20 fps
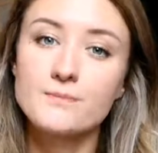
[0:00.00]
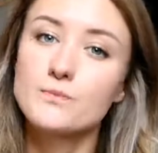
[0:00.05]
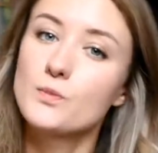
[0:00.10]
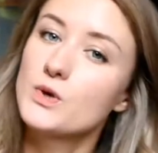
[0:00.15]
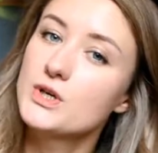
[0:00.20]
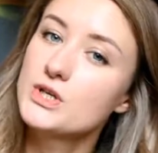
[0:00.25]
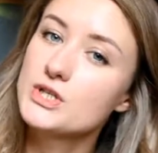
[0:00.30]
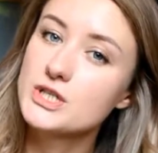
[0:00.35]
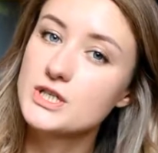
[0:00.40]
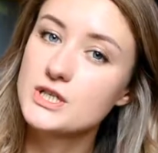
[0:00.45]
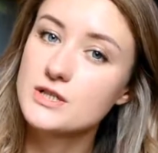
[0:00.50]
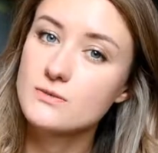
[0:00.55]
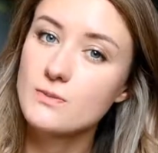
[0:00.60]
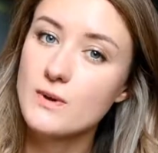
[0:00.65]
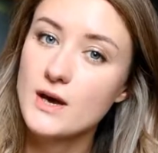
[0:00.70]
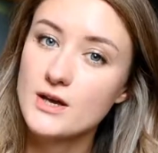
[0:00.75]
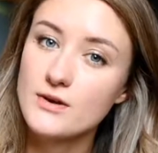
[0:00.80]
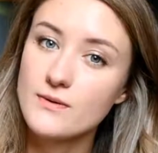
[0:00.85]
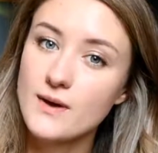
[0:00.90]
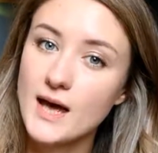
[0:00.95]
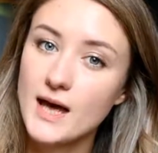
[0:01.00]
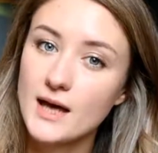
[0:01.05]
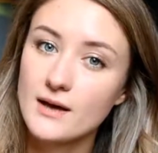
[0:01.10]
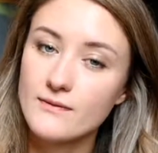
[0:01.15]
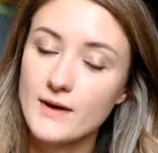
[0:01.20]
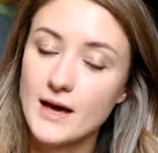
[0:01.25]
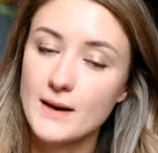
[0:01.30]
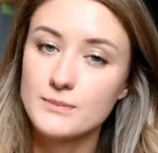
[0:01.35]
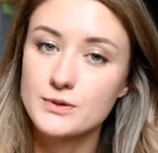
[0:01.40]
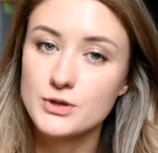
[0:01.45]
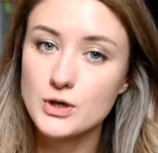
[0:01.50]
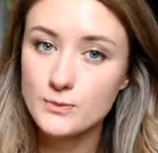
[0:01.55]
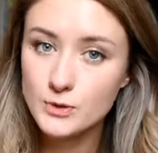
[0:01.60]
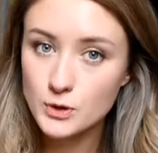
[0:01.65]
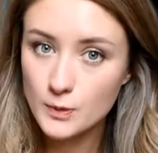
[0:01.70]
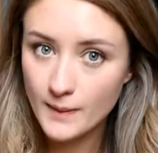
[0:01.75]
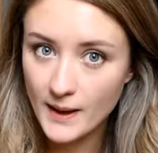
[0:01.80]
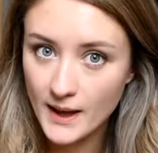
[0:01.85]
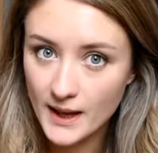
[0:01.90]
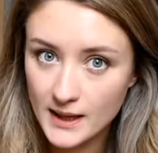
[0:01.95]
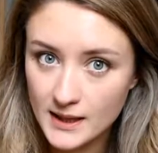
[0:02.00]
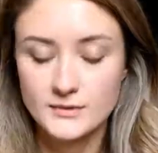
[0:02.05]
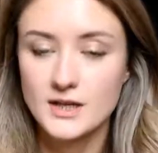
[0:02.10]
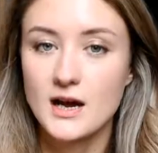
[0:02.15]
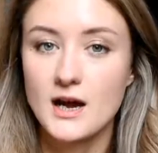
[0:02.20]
which is where you have abdominal pain